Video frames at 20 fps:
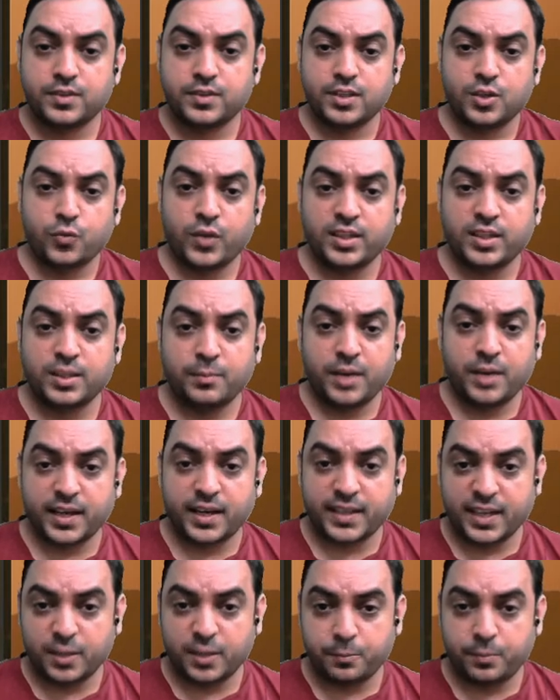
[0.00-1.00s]
when the
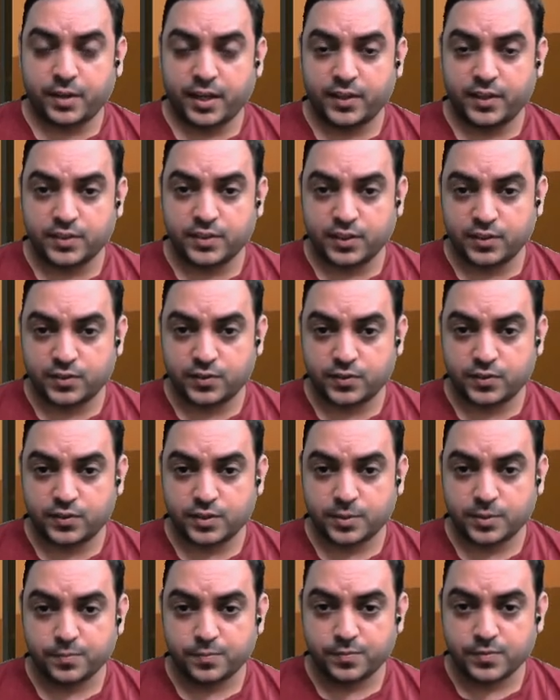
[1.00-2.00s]
market price
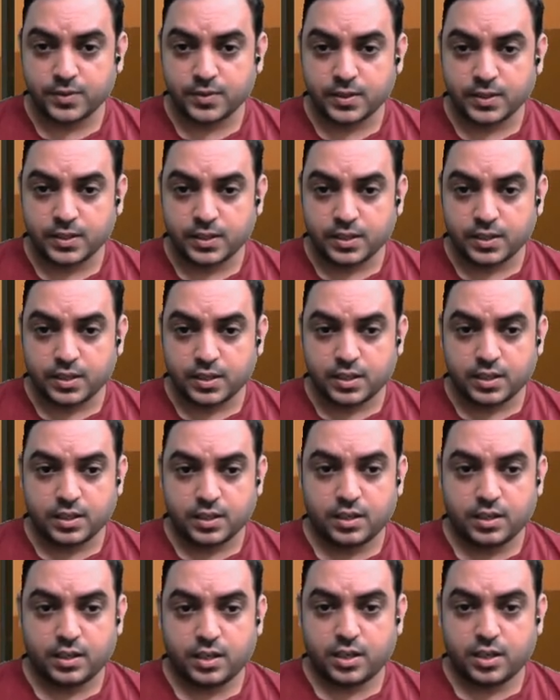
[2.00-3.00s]
is
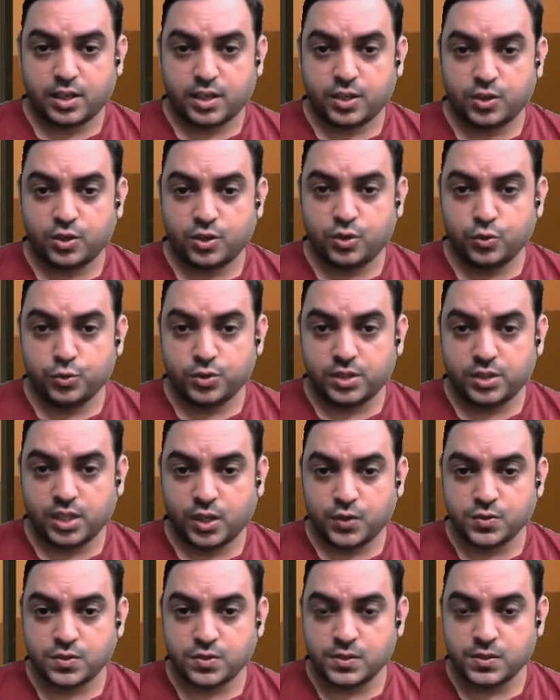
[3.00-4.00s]

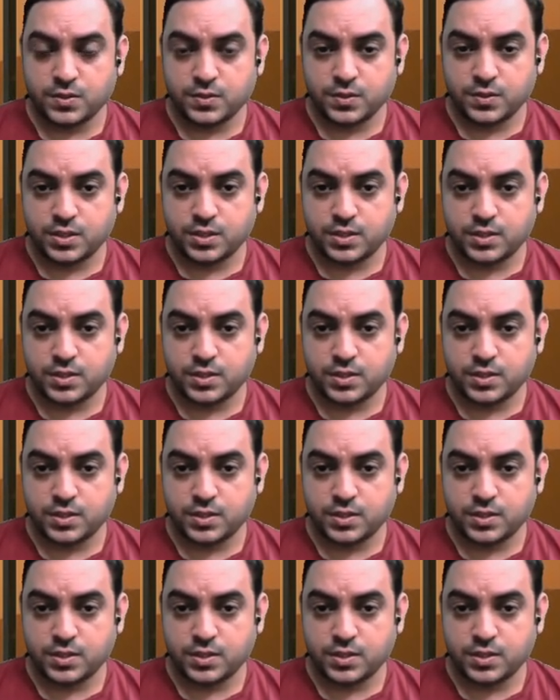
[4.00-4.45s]
2000,